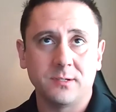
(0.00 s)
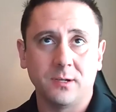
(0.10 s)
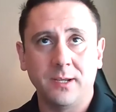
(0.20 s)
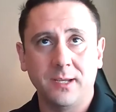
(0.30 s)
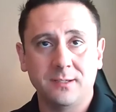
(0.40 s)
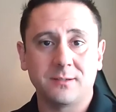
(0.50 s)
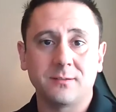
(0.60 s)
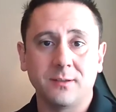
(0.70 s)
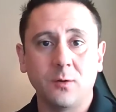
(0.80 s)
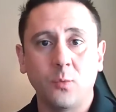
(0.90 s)
so
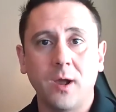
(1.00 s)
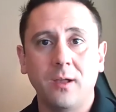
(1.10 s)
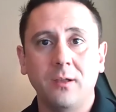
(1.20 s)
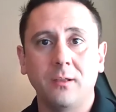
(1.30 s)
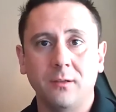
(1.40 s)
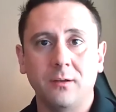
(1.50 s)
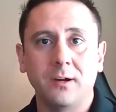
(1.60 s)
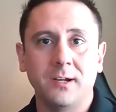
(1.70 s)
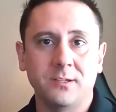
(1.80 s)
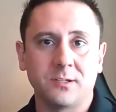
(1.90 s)
he's well
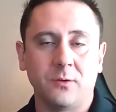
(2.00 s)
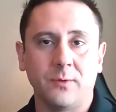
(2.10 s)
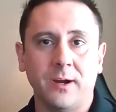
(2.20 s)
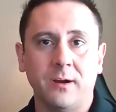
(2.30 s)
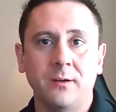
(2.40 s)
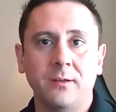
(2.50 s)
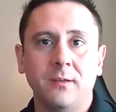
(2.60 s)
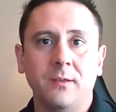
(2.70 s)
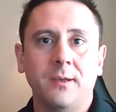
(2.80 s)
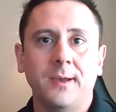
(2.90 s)
along in his career.
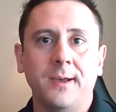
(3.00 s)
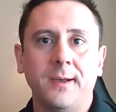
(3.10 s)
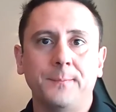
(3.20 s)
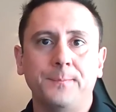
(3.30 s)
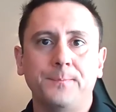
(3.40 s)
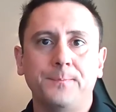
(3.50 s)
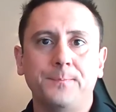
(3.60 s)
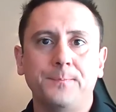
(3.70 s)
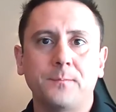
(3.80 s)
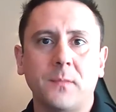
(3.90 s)
Um,
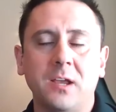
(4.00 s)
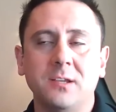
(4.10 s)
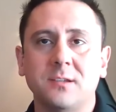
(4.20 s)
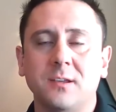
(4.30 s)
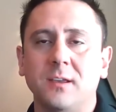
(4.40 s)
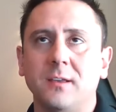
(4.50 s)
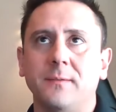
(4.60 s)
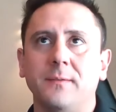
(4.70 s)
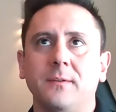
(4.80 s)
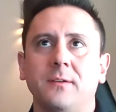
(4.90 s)
he's
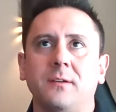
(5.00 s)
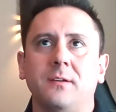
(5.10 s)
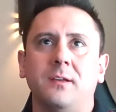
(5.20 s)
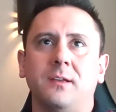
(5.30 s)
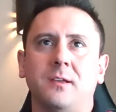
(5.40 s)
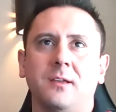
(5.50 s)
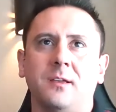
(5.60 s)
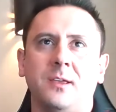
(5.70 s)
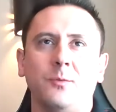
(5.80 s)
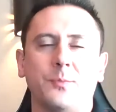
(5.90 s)

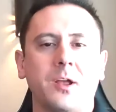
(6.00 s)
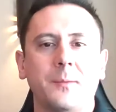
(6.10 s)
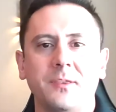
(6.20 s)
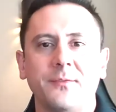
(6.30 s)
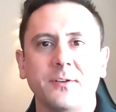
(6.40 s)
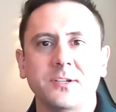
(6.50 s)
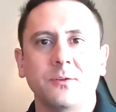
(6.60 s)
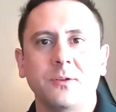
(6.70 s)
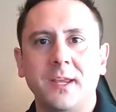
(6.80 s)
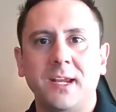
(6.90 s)
he would probably be the first
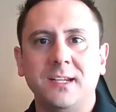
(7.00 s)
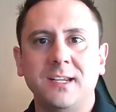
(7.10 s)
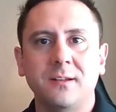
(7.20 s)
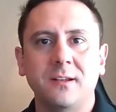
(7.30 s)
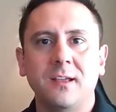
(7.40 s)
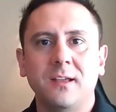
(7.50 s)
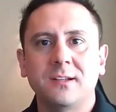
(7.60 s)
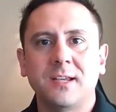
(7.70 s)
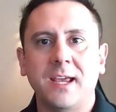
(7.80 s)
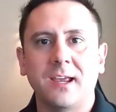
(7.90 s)
to admit he didn't
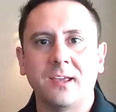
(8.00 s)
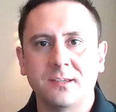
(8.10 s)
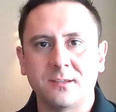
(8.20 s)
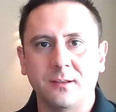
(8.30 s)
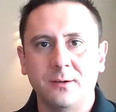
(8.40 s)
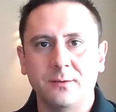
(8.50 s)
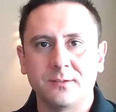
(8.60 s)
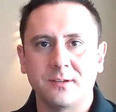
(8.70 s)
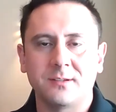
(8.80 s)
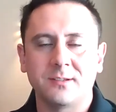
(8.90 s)
take his
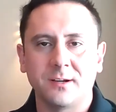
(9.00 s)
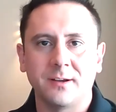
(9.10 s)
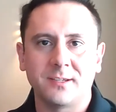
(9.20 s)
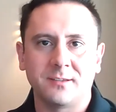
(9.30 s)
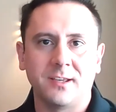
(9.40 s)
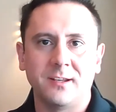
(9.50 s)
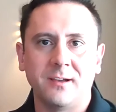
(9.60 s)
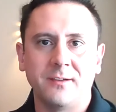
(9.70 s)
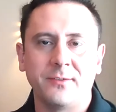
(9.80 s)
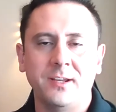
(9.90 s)
loans seriously
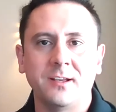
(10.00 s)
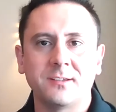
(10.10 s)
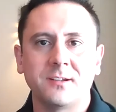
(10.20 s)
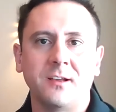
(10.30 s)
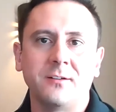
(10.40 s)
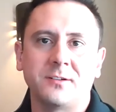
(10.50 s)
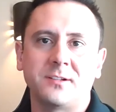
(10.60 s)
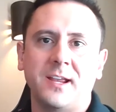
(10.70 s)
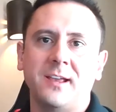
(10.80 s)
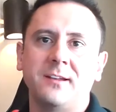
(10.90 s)
enough, and he doesn't
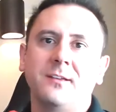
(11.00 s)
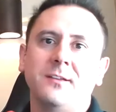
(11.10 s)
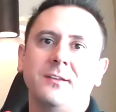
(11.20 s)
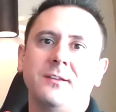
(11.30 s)
understand